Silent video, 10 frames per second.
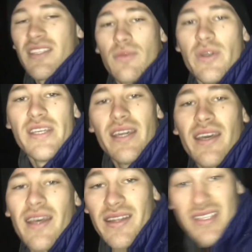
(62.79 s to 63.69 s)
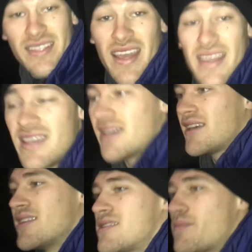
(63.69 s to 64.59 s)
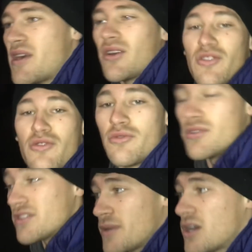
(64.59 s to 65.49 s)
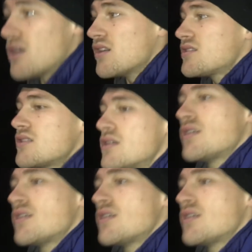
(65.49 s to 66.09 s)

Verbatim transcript: this week and this day is a bit unusual is because